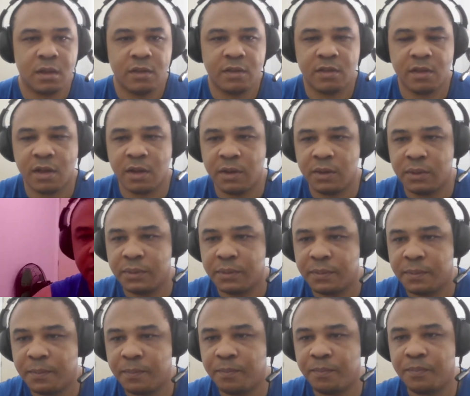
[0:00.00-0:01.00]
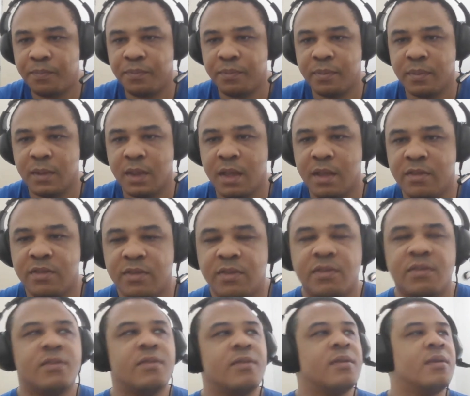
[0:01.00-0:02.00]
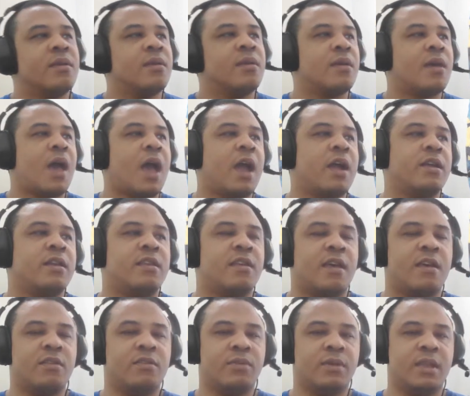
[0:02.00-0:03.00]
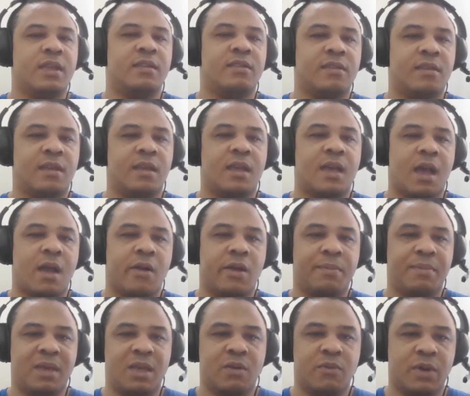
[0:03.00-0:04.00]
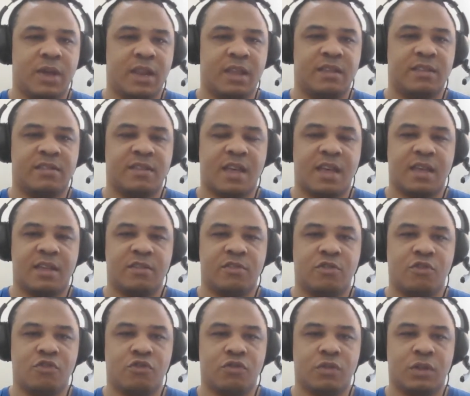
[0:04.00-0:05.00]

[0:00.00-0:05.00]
So I does what he say, I repeat what he says usually.